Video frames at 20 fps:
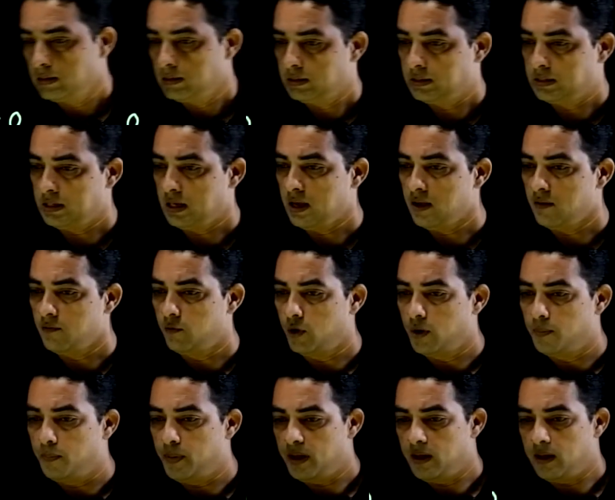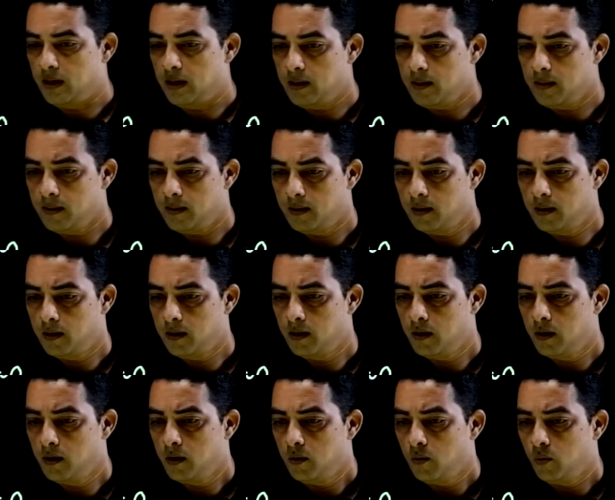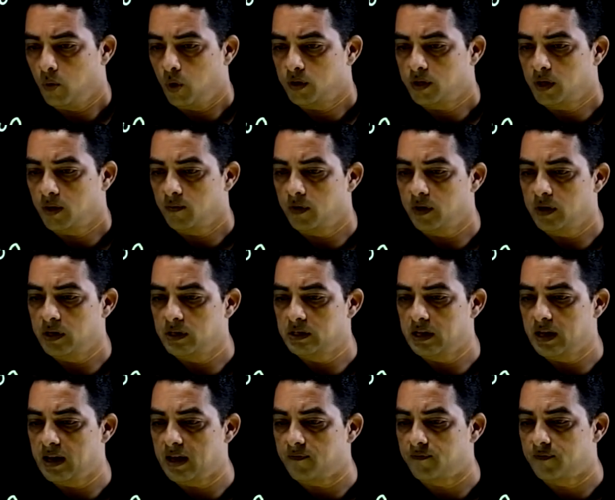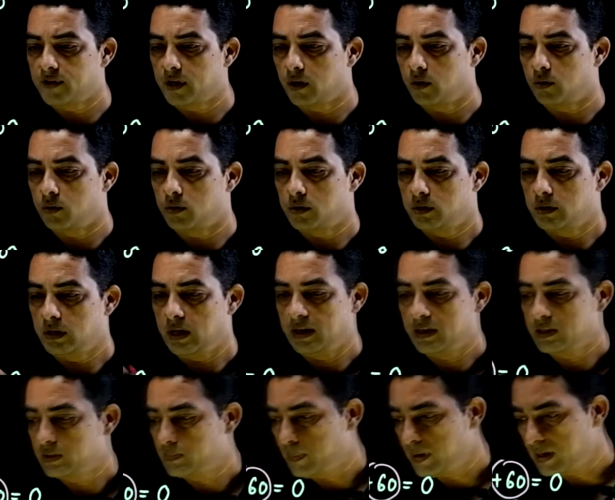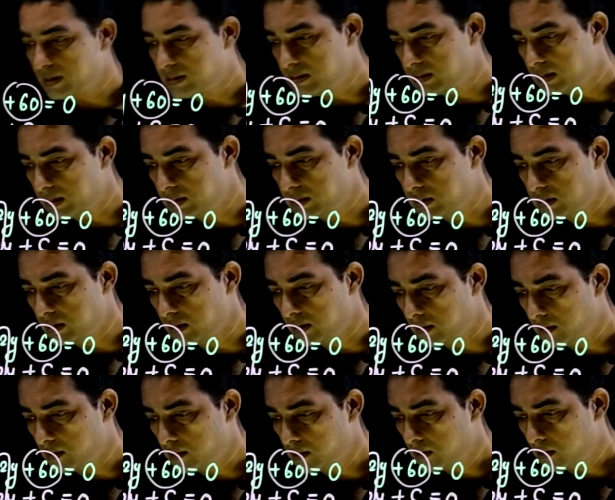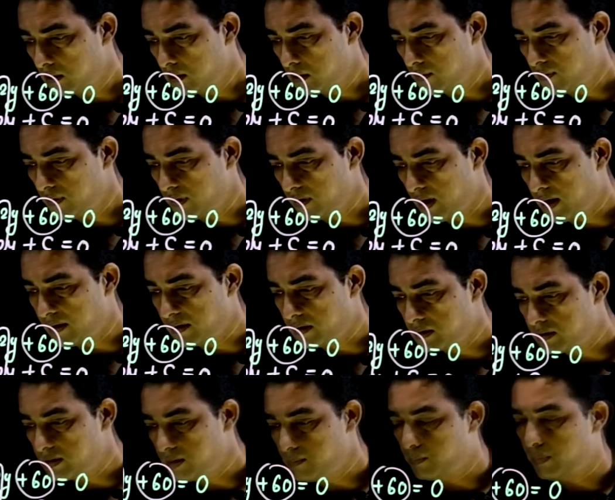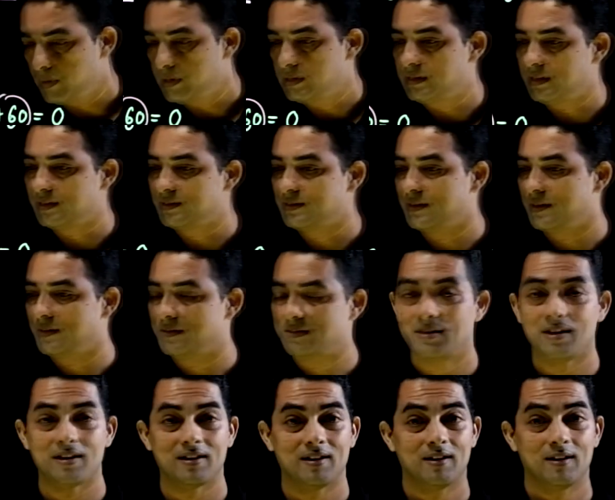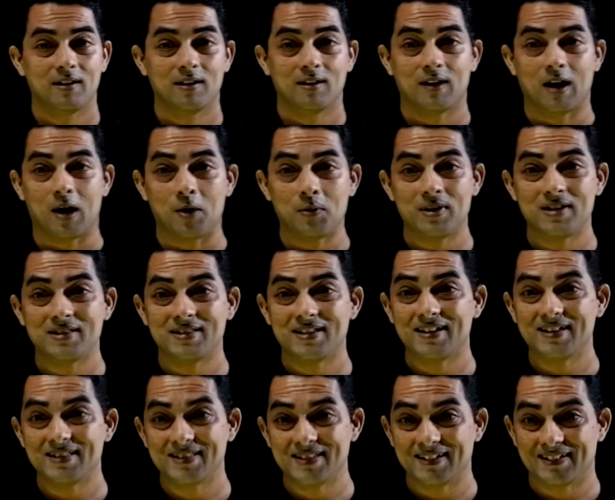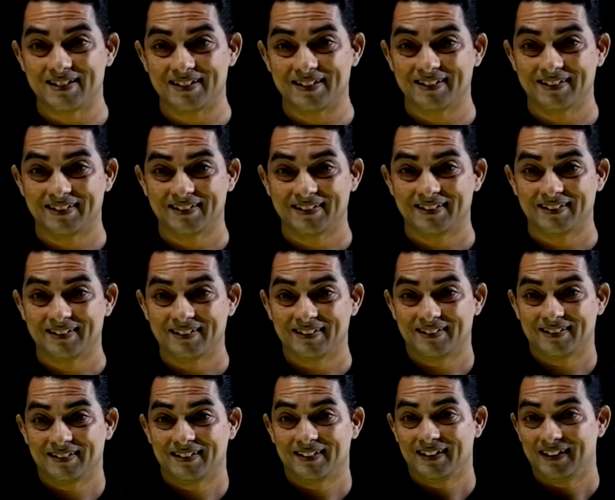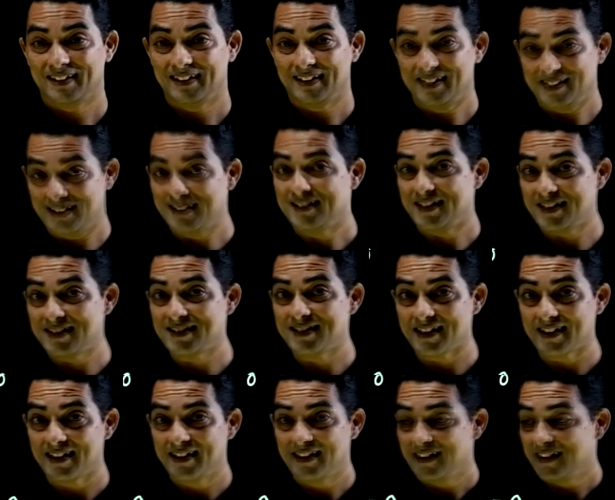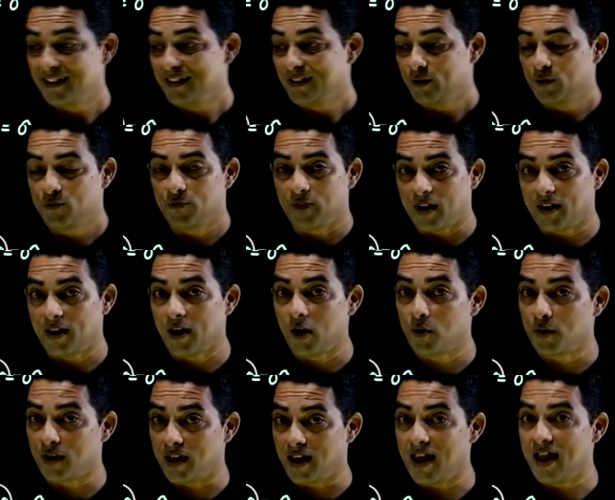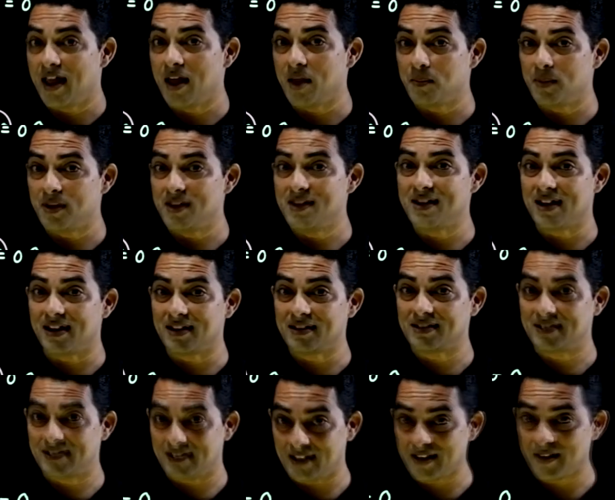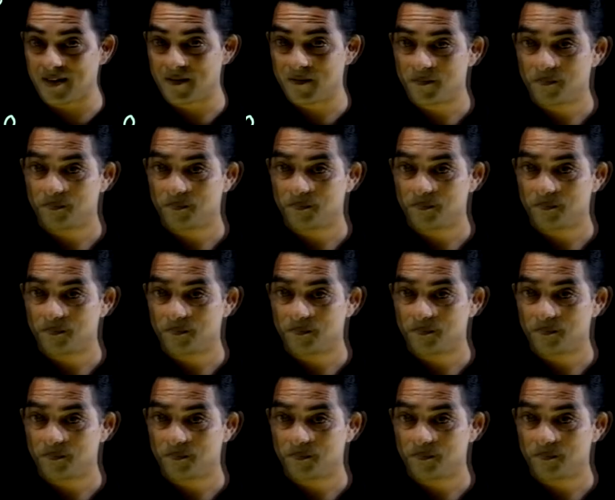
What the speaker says: C would be whatever is left out, that is plus 60. Or we write it simply 60. See, how easy is it? Is it easy to find out a, b and c?